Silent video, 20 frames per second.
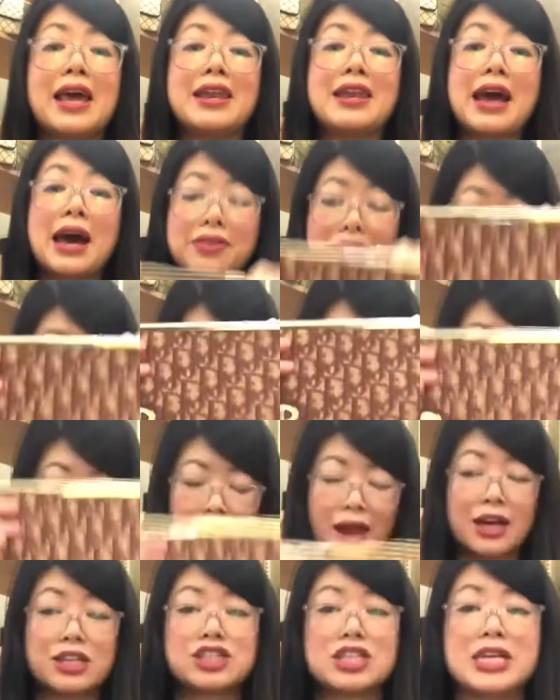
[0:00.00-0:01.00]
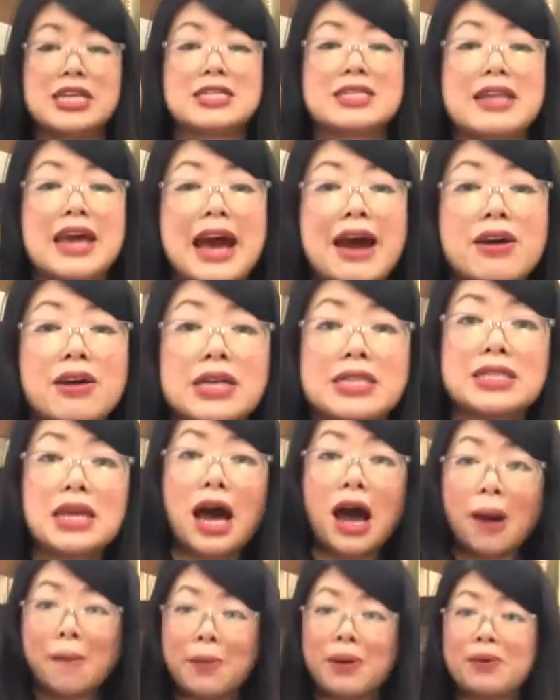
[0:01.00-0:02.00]
Now this clutch is now is
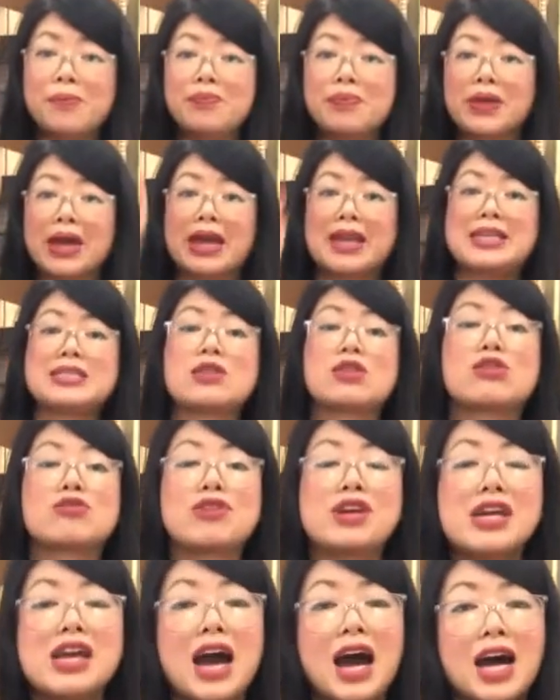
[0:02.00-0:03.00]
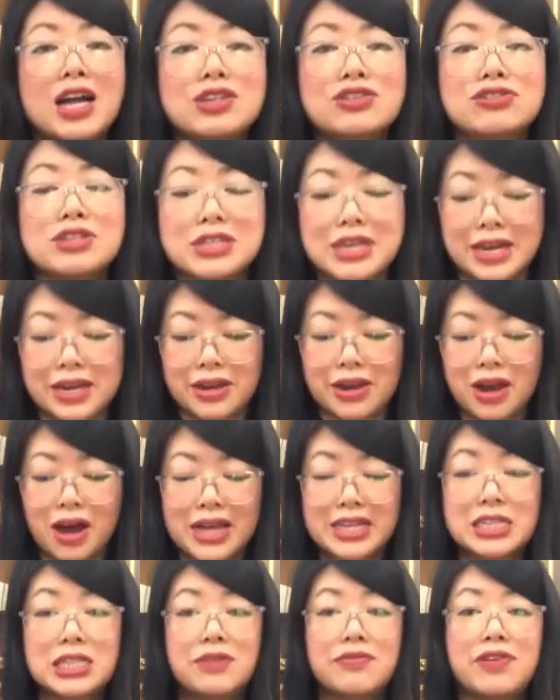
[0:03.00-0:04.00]
up and it's
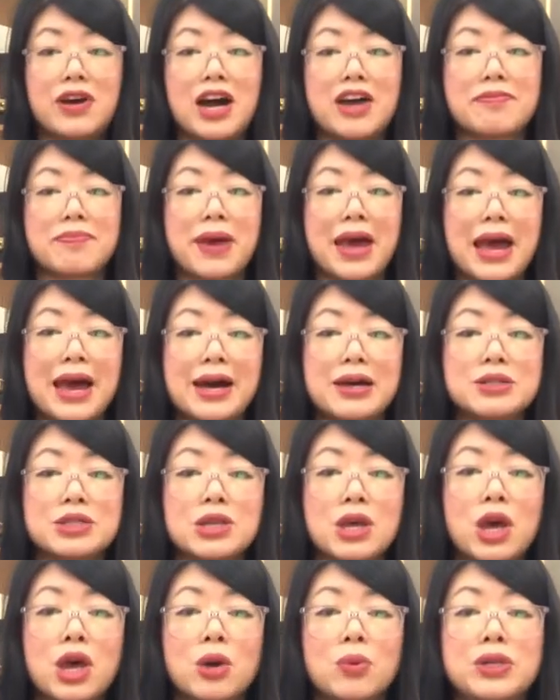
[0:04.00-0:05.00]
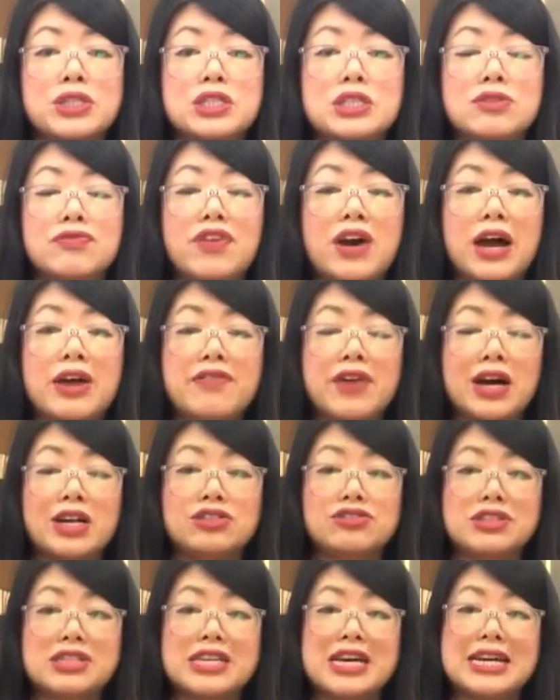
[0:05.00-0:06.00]
395 pounds which is
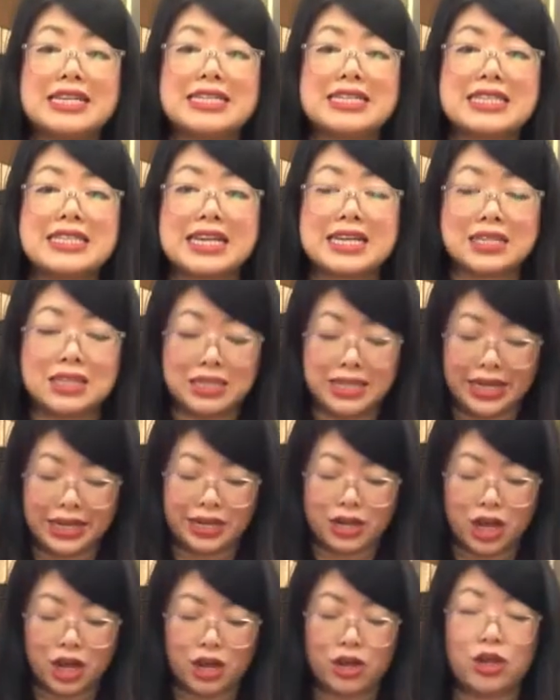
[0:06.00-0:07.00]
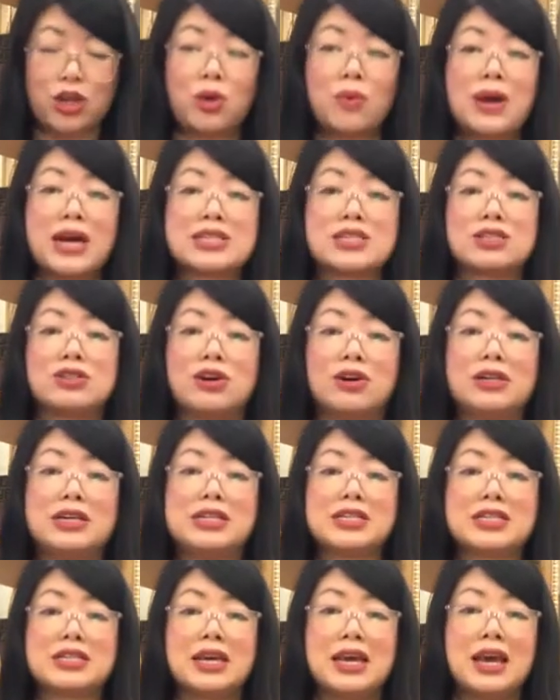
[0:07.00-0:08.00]
516 US
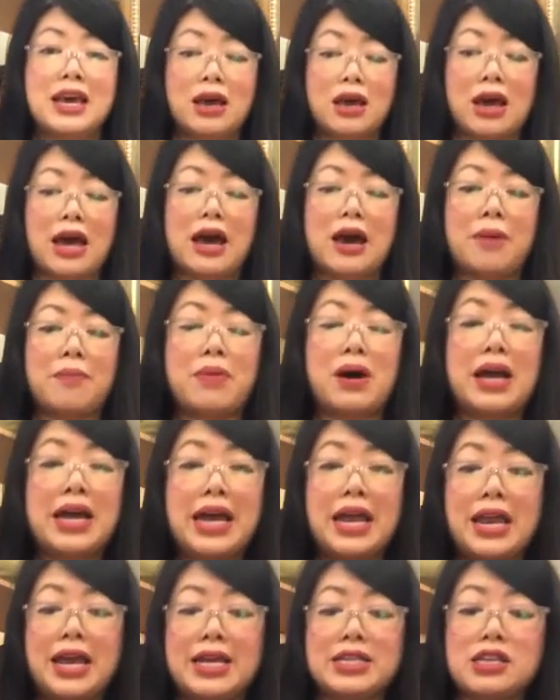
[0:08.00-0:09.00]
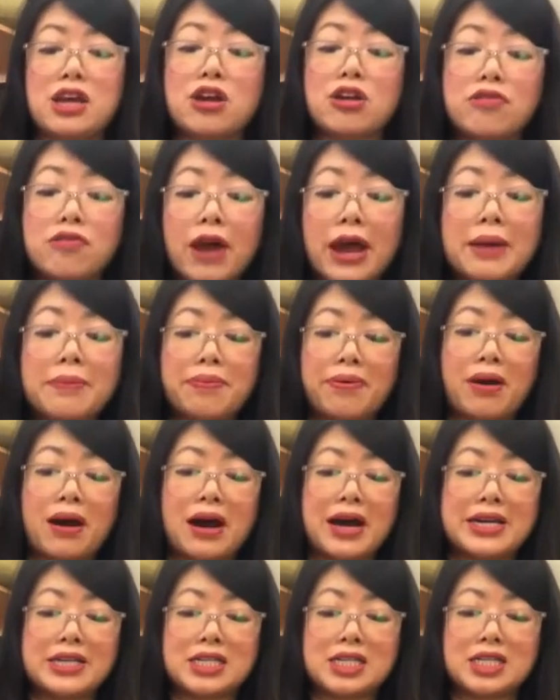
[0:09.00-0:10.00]
dollars um, it is a great
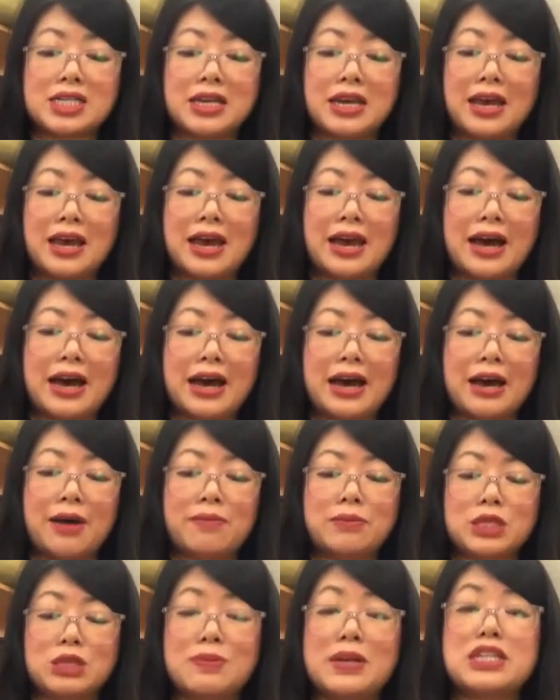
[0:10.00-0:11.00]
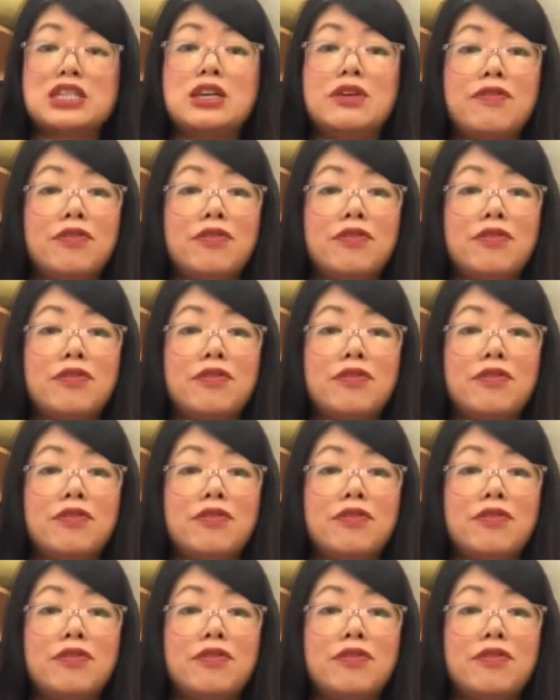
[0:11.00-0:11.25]
price um, especially